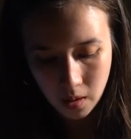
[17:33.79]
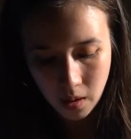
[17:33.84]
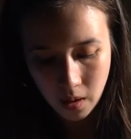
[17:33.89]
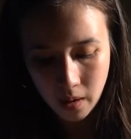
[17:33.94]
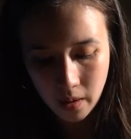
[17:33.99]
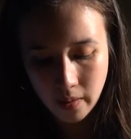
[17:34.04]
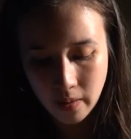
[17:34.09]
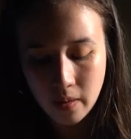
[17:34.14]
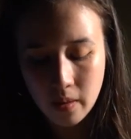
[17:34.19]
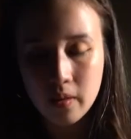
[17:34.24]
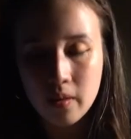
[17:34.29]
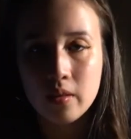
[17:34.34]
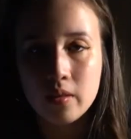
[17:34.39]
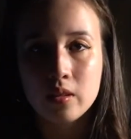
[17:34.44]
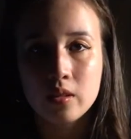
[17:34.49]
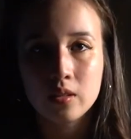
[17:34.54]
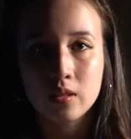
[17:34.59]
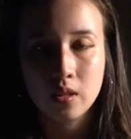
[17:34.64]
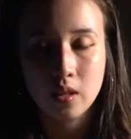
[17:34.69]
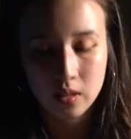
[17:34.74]
another
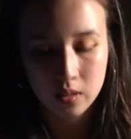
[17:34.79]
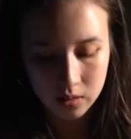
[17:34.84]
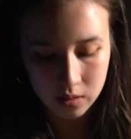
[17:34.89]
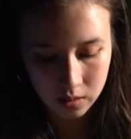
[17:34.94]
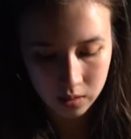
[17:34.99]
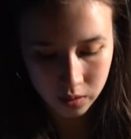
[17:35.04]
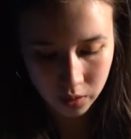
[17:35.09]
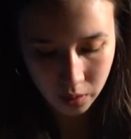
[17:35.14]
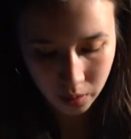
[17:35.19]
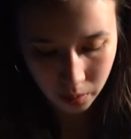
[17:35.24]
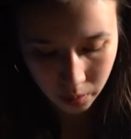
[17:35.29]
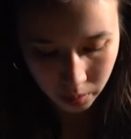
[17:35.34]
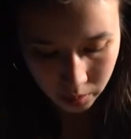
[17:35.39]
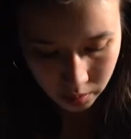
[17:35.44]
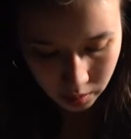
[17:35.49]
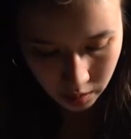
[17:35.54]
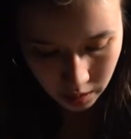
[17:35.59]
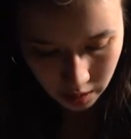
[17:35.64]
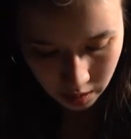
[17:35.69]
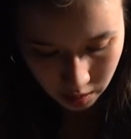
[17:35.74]
discussion to go
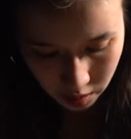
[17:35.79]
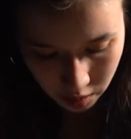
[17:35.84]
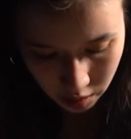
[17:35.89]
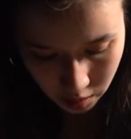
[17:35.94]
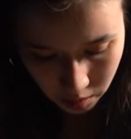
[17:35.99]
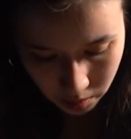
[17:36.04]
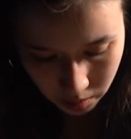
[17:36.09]
into.